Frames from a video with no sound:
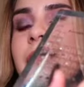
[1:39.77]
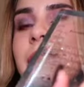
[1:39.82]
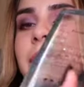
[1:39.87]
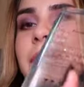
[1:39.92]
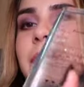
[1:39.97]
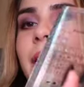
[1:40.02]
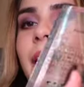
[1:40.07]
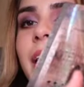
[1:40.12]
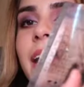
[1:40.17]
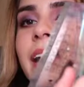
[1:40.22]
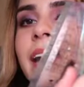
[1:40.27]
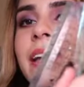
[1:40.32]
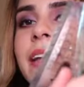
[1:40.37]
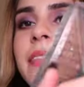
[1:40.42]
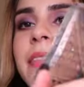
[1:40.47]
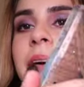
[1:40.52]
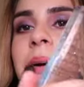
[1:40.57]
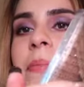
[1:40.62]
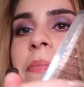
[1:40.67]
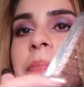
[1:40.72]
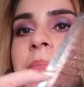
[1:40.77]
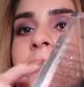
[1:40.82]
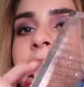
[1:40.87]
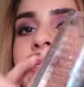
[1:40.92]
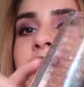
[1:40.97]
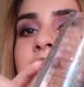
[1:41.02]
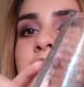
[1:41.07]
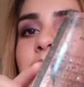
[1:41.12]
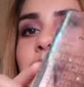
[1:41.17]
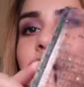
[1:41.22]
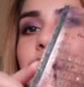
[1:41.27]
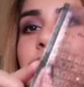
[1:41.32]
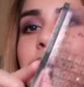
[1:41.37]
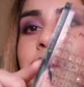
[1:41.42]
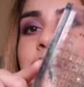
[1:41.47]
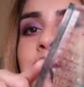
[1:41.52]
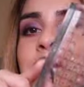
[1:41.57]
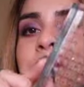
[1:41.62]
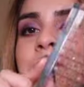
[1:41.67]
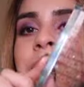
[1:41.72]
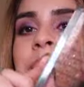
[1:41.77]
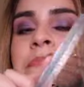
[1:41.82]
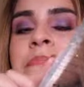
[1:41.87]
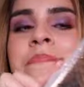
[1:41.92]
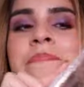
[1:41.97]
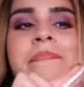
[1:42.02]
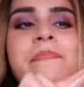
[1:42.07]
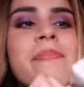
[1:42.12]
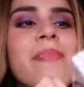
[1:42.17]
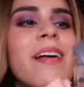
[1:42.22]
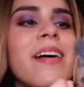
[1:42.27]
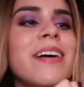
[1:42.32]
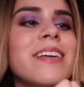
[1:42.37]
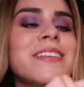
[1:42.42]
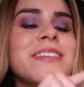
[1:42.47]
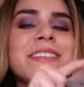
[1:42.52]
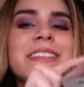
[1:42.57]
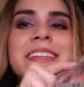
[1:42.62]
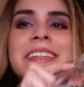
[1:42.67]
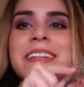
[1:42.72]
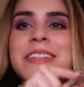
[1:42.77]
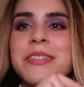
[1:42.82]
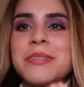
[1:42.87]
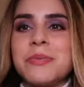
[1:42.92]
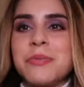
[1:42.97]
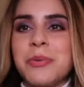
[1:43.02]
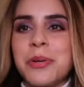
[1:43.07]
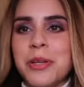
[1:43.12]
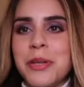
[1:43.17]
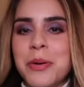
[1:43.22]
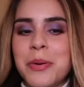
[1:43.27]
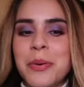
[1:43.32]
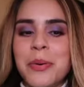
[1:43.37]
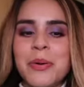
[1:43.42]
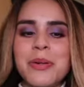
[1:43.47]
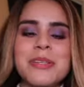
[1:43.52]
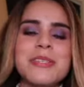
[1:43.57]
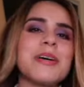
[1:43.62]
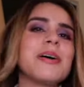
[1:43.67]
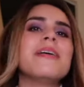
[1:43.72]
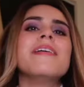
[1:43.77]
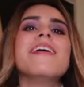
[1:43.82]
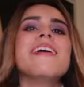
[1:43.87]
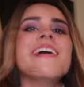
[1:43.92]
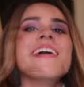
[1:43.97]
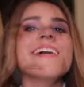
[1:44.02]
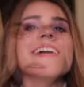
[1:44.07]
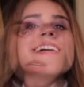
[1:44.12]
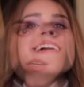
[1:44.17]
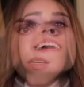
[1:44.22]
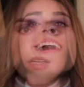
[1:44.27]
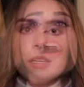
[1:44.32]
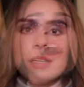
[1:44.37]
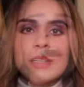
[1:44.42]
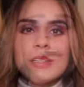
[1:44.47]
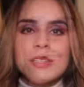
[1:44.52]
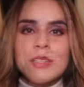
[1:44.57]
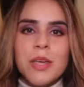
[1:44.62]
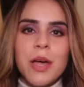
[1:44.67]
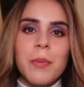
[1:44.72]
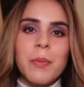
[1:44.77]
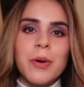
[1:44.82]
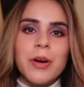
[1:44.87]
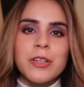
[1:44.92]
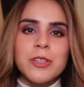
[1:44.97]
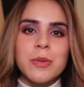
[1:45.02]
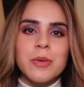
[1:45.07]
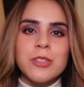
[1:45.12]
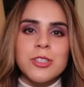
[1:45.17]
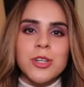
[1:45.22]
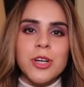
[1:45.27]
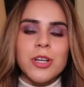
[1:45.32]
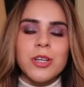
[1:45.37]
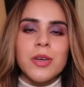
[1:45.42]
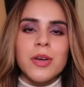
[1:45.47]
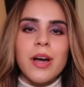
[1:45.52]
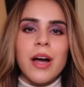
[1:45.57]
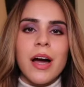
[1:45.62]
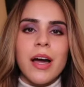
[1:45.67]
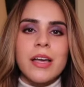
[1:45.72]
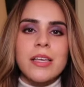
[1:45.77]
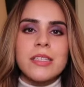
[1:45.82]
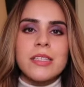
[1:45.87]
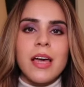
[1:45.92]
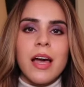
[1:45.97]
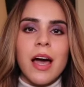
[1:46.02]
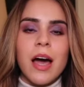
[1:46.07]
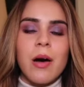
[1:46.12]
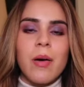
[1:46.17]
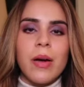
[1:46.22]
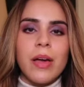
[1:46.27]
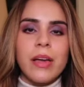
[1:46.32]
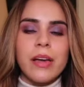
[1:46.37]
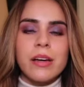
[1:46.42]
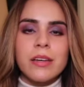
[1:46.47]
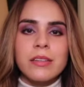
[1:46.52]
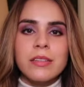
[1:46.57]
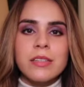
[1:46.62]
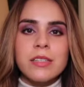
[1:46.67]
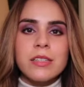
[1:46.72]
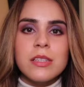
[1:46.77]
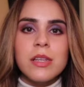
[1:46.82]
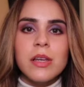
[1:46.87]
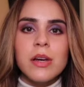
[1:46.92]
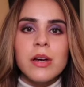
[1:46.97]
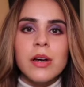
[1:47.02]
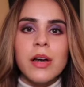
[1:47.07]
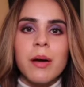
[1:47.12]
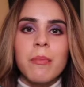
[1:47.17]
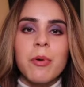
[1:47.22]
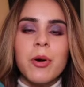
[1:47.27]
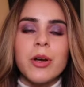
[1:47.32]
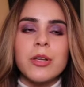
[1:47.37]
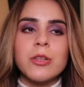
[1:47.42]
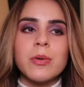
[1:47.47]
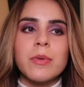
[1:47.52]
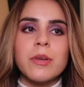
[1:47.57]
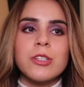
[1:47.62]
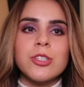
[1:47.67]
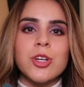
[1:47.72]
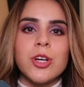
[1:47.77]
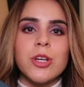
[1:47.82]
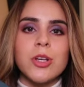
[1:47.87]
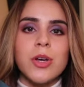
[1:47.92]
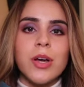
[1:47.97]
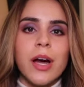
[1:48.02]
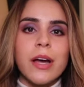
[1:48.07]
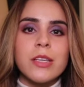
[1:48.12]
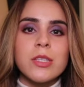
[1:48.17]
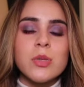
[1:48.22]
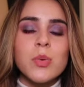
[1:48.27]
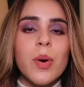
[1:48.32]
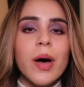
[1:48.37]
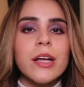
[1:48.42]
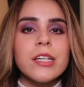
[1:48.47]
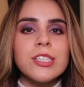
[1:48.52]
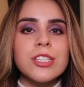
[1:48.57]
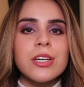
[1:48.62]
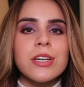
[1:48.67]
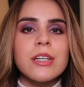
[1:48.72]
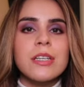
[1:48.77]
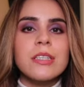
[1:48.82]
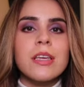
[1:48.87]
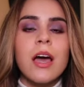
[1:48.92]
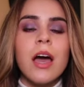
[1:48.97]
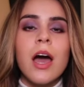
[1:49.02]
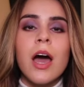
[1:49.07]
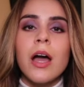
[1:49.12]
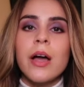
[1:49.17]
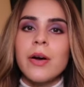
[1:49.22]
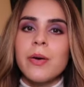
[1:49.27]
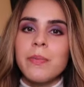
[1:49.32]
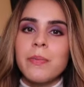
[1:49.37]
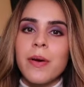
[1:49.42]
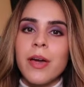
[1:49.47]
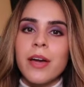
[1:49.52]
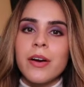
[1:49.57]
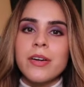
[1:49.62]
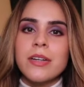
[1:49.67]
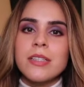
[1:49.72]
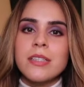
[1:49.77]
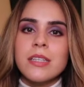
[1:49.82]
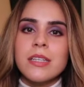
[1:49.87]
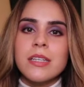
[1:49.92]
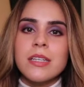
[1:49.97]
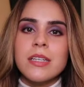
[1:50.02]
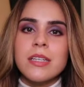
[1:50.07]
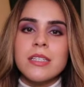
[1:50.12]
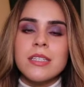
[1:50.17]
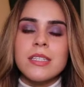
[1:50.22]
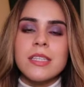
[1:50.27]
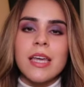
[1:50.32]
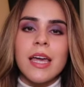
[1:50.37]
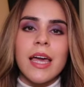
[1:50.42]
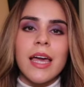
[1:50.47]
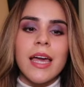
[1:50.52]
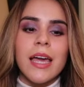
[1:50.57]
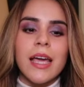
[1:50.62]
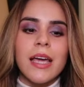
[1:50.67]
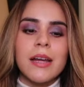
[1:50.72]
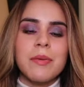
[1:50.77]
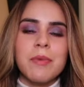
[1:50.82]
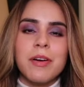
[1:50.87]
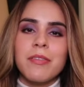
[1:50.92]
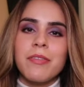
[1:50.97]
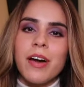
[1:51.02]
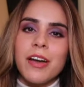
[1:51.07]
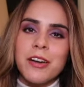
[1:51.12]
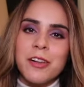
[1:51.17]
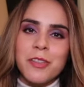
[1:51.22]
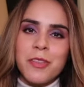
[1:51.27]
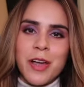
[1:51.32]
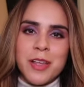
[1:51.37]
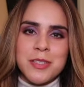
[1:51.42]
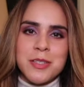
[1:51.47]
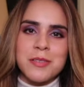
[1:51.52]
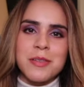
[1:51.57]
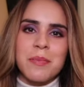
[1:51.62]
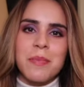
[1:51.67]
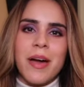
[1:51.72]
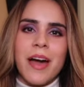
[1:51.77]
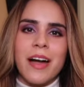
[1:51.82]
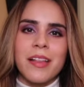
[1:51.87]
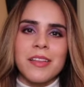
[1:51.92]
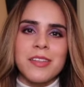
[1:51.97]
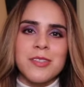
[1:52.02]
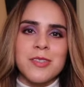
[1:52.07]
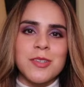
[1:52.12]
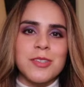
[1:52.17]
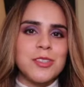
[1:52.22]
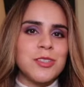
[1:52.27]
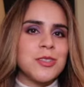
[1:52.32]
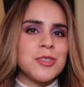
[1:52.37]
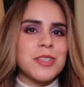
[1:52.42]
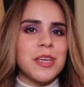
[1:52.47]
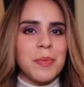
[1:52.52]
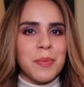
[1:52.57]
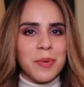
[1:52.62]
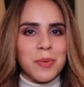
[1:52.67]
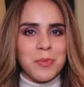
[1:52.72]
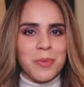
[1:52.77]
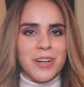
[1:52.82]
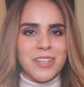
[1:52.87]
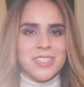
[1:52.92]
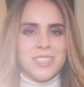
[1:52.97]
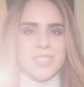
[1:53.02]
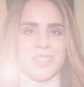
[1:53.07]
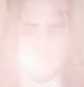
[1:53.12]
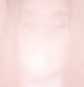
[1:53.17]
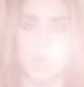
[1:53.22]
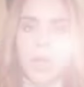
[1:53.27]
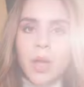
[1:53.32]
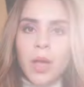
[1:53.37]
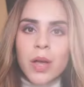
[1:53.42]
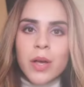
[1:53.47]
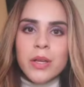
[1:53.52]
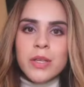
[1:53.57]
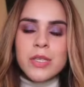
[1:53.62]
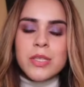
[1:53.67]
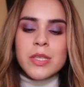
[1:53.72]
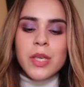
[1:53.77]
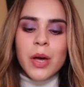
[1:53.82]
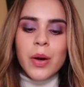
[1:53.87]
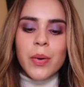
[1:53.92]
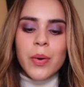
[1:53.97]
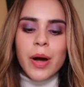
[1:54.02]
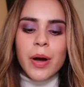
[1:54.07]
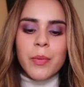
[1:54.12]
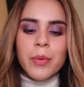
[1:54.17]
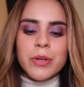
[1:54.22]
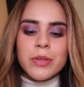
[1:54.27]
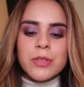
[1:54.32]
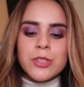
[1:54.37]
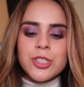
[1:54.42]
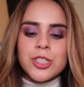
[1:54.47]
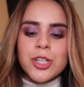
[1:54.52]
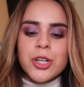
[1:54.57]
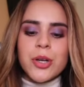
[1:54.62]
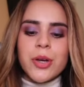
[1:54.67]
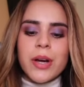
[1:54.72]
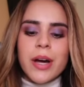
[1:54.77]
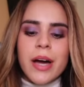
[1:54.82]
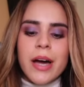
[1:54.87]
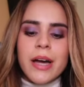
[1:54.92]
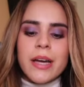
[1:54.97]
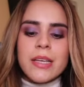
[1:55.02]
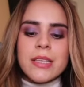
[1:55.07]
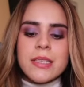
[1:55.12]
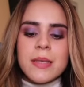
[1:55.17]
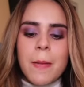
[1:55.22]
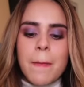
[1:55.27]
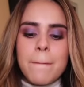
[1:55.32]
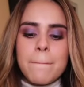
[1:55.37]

embedded in them, so I just think that's really cool. So I'm going to be showing you guys how I got this look. I'm going to be showing you guys swatches, comparisons, and my final thoughts on the palette, so just keep on watching. So I want to show you guys